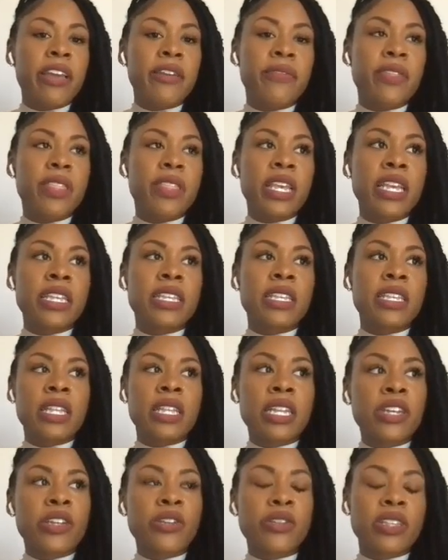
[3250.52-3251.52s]
If these
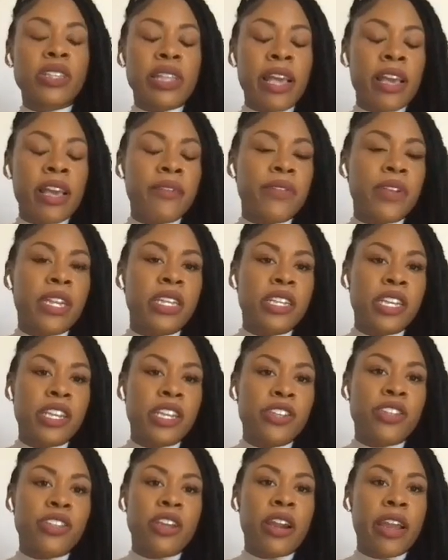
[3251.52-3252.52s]
clinical staff and the
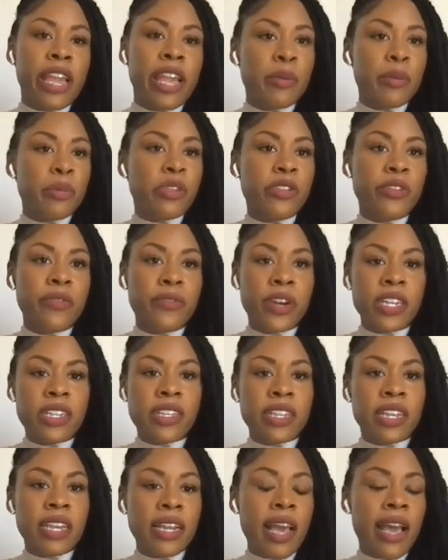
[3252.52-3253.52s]
teachers are able to
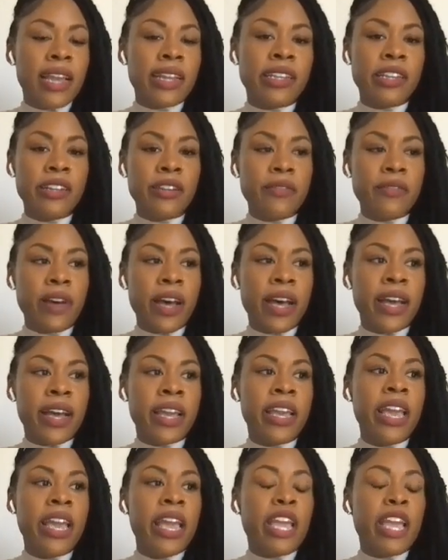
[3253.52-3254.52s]
firsthand
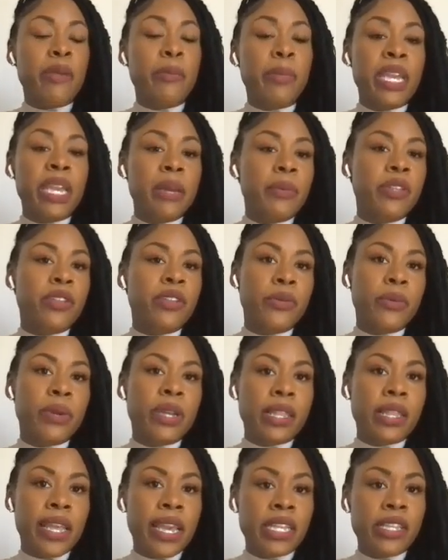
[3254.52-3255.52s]
identify and be able to
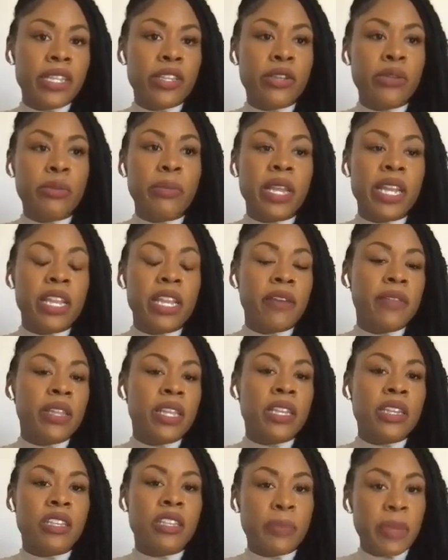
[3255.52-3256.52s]
relate to many of
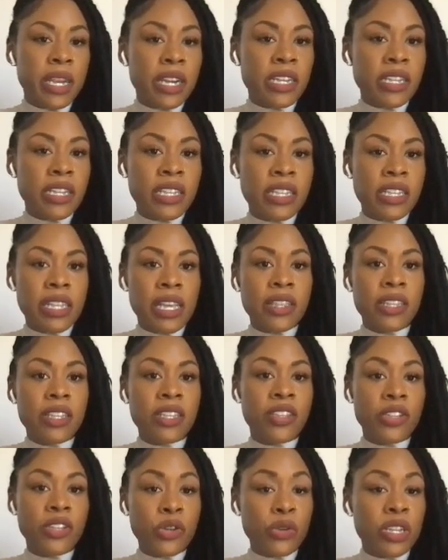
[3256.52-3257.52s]
the experiences that
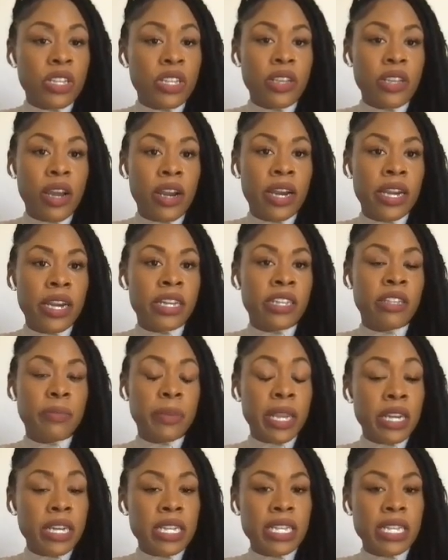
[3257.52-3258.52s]
the students are
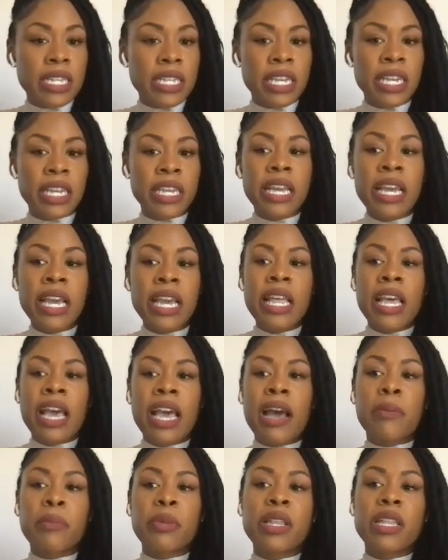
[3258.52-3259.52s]
experiencing,
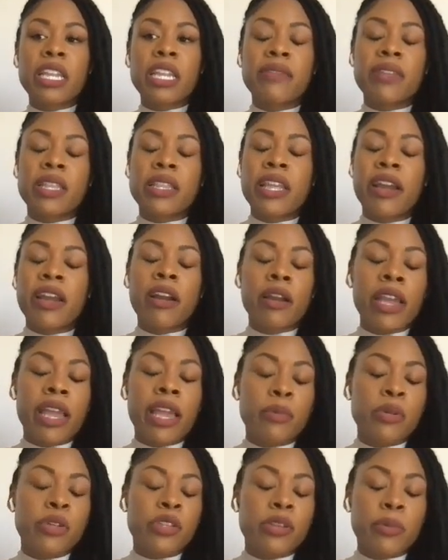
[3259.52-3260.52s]
I believe that they are
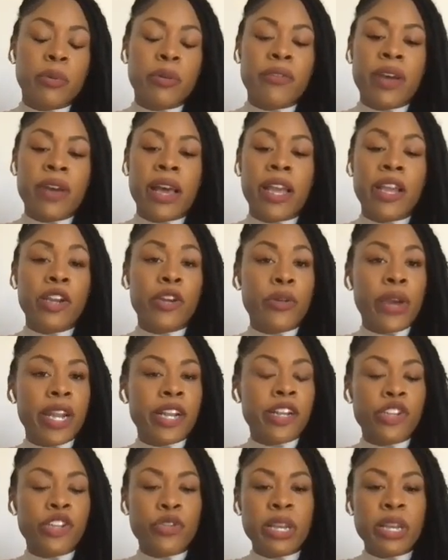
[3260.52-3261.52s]
able to provide
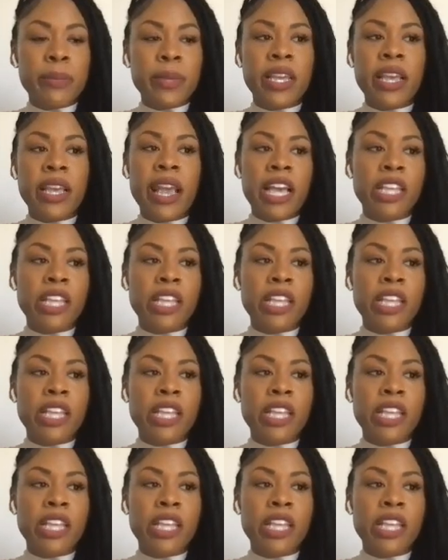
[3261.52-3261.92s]
greater treatment.